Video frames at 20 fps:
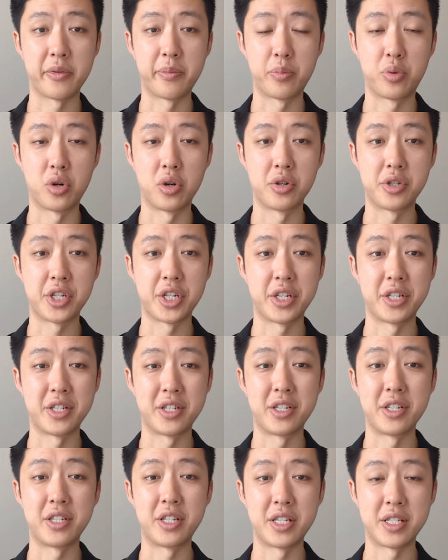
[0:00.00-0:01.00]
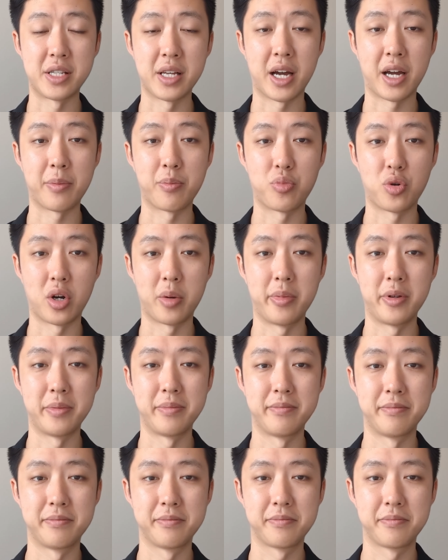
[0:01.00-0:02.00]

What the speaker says: approaching the design problem.